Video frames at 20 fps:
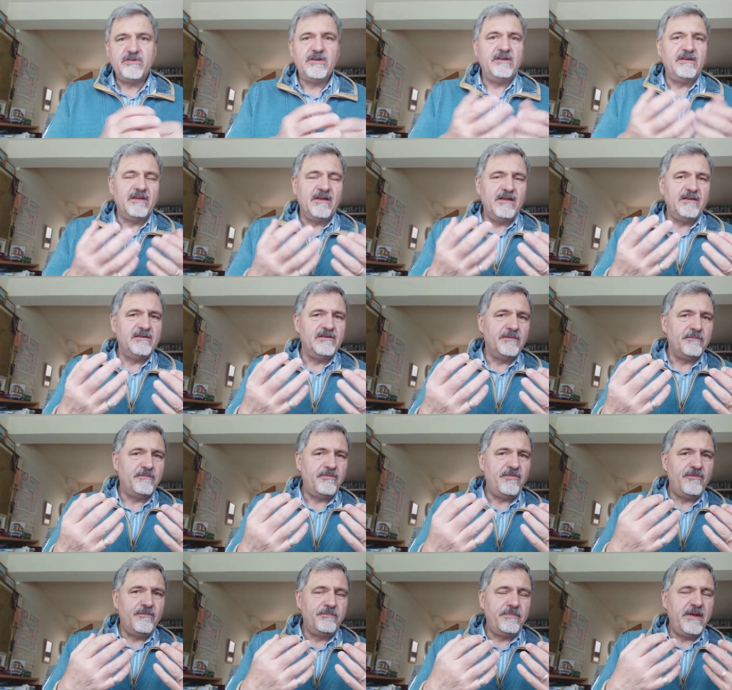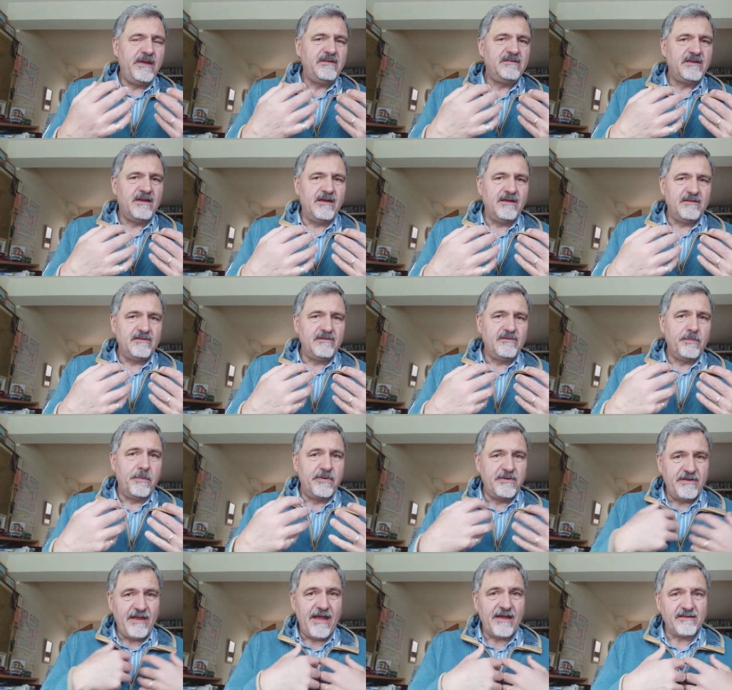And Peter, to
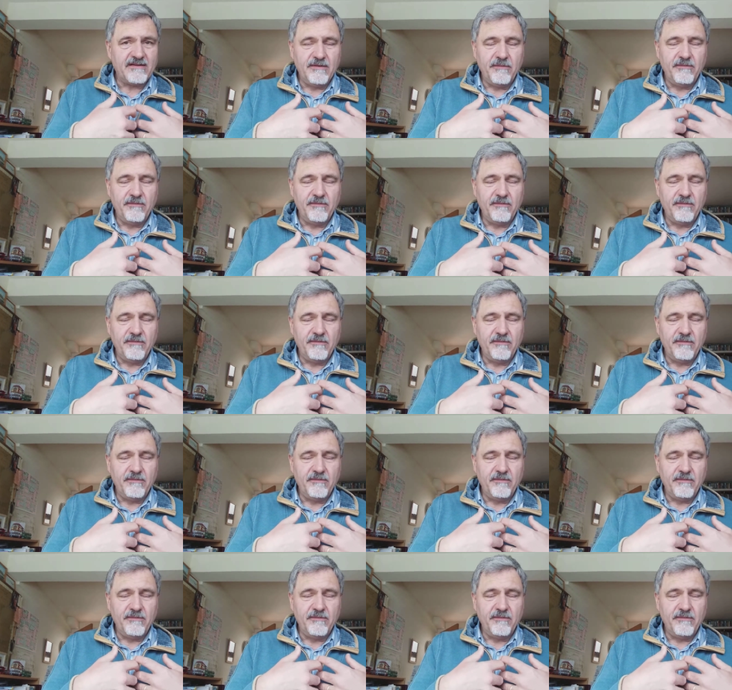protect